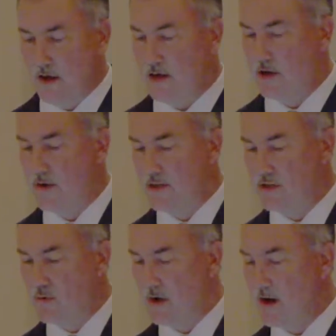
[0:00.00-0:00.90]
In the
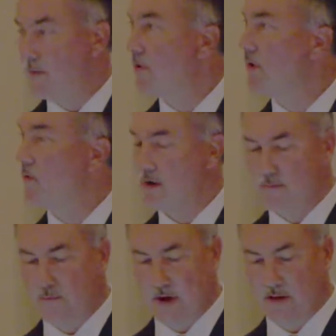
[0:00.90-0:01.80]
U.S.,
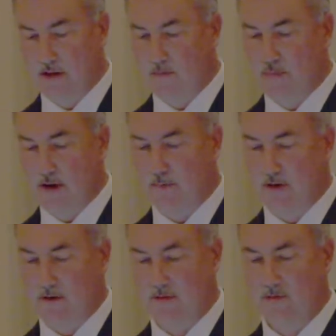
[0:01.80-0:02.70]
29.1 million
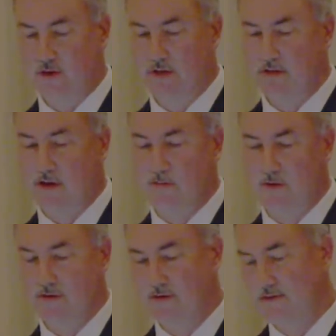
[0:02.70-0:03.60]
people, which is
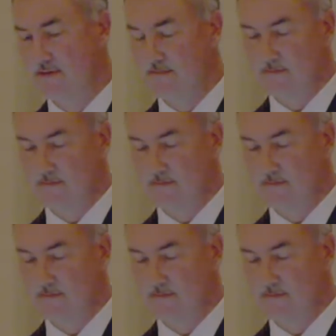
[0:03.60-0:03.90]
almost